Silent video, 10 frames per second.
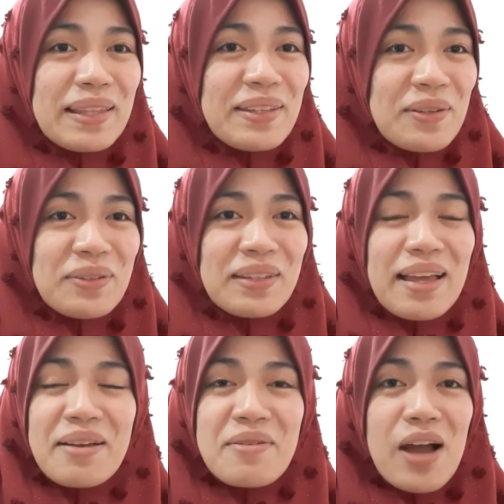You know,
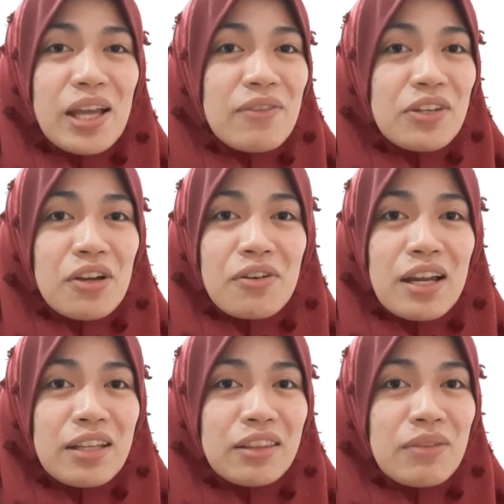even our
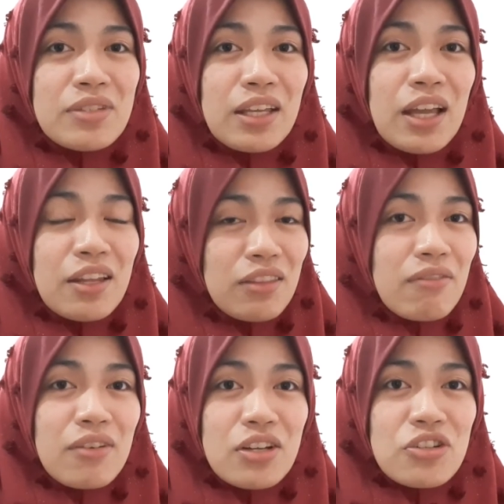relatives, they cannot
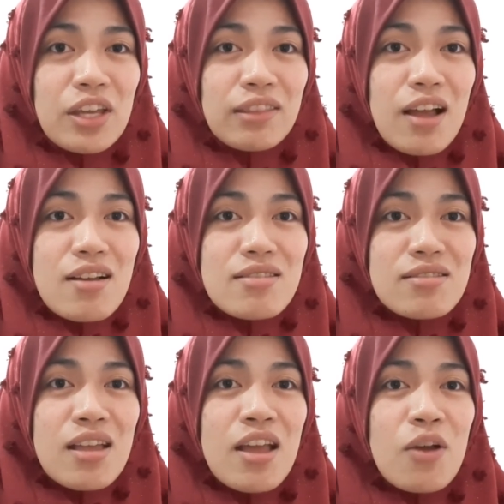differentiate
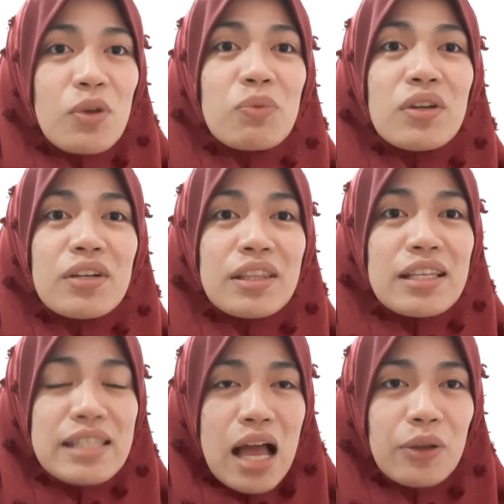us. When we are in
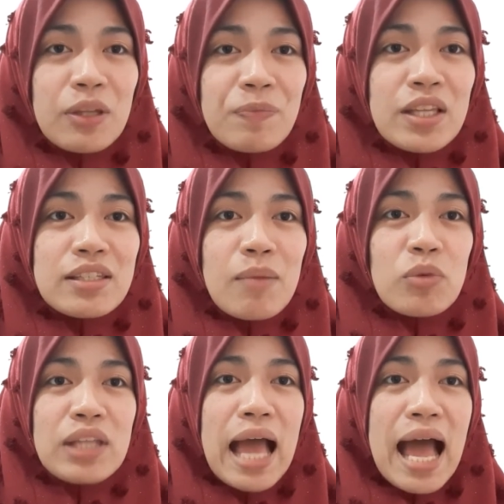the south, some
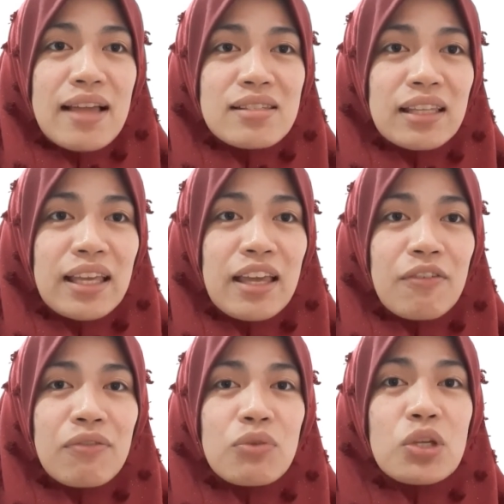would ask
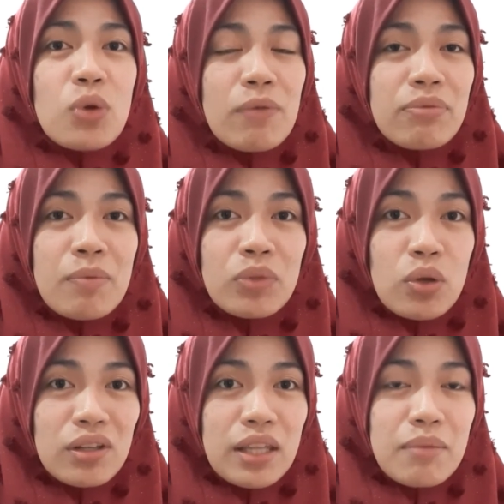if we grew up from
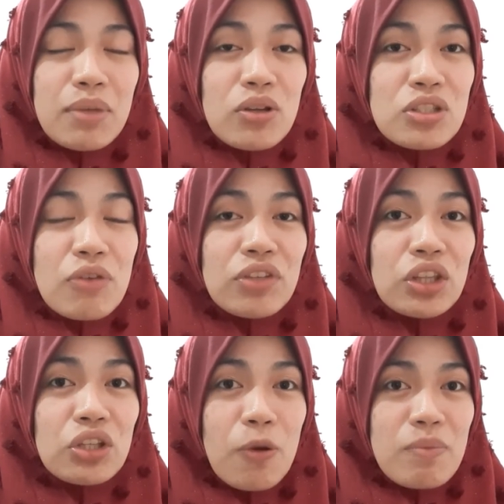norte because of the
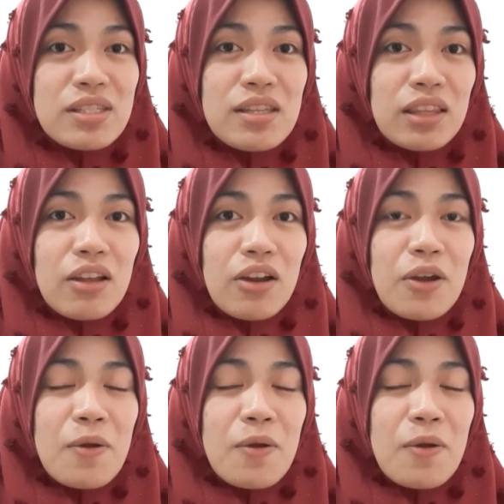terms that